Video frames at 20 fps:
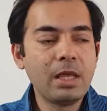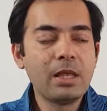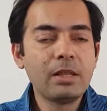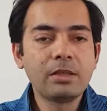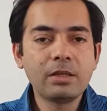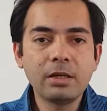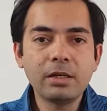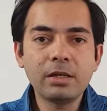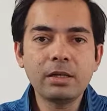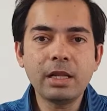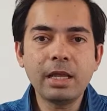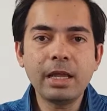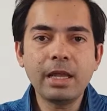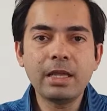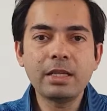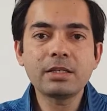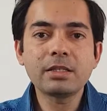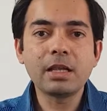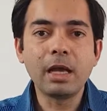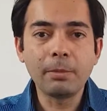Third
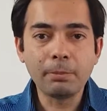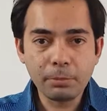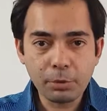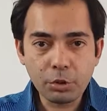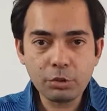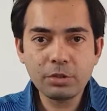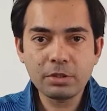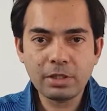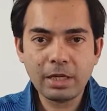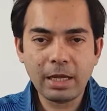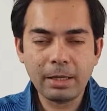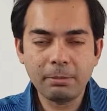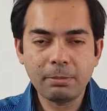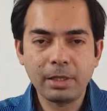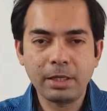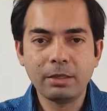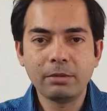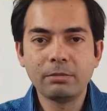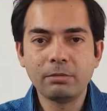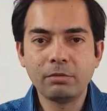is
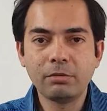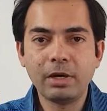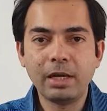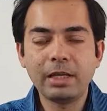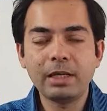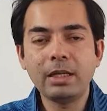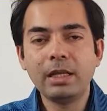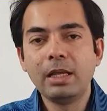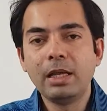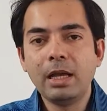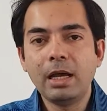prototyping, right?